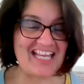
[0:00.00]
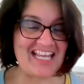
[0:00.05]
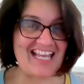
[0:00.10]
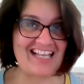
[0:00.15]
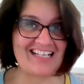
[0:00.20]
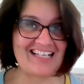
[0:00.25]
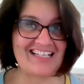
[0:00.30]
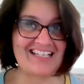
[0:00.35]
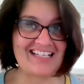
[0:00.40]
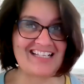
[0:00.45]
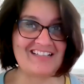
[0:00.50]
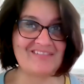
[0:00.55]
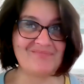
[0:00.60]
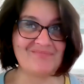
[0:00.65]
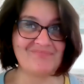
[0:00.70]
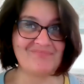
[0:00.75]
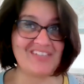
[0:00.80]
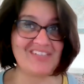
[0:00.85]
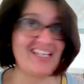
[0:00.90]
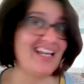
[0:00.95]
And
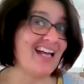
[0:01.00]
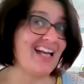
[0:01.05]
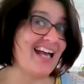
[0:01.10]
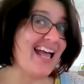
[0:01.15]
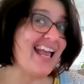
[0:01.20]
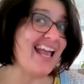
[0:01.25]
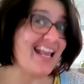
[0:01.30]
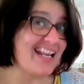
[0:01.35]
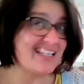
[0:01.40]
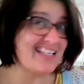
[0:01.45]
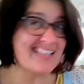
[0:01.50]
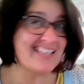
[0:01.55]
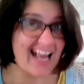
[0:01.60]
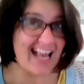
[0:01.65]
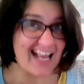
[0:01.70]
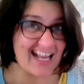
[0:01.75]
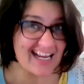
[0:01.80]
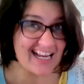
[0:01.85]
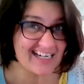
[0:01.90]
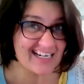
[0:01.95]
yeah, it's
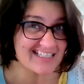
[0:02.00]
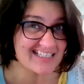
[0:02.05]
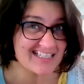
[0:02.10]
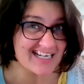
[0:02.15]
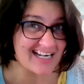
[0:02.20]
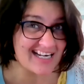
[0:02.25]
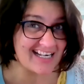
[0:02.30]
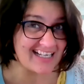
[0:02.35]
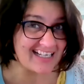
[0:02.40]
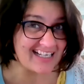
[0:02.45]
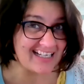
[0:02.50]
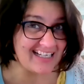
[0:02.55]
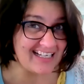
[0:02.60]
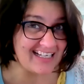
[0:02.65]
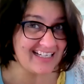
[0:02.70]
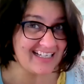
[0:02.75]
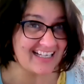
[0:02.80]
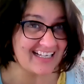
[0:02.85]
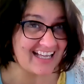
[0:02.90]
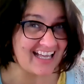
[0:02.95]

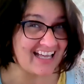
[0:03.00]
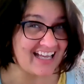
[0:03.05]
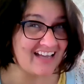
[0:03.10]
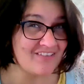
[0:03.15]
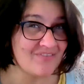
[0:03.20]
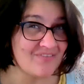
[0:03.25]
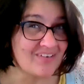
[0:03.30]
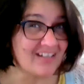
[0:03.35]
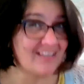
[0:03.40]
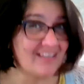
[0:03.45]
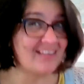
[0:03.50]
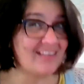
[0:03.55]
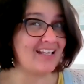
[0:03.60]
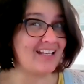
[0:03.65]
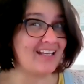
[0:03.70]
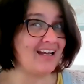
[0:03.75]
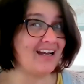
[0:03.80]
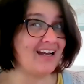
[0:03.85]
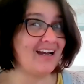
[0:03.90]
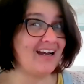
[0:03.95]
actually
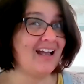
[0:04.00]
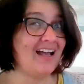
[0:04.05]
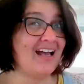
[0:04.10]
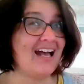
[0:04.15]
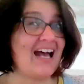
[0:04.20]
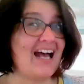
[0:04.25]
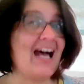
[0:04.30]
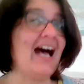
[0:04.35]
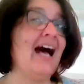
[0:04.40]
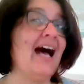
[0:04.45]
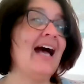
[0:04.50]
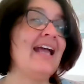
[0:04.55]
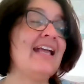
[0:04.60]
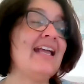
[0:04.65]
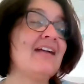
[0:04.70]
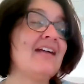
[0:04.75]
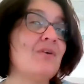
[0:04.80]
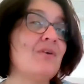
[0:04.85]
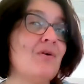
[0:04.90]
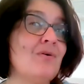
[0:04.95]
everything I
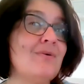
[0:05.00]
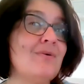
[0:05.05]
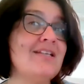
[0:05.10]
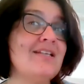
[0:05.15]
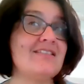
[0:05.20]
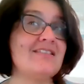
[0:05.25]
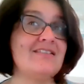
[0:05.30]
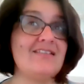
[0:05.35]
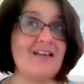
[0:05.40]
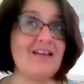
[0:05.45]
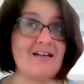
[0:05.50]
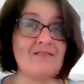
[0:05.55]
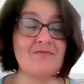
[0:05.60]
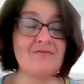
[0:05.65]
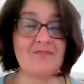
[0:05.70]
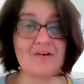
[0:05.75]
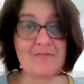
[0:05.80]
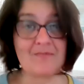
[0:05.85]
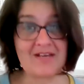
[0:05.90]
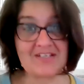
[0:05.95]
have always done
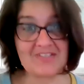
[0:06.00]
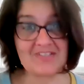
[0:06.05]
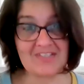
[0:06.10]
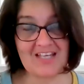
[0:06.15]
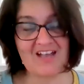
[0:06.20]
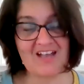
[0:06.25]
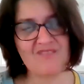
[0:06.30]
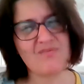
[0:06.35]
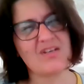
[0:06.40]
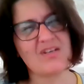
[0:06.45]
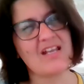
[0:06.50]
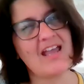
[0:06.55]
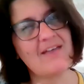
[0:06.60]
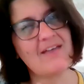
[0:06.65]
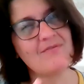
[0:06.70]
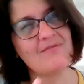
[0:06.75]
for myself, but have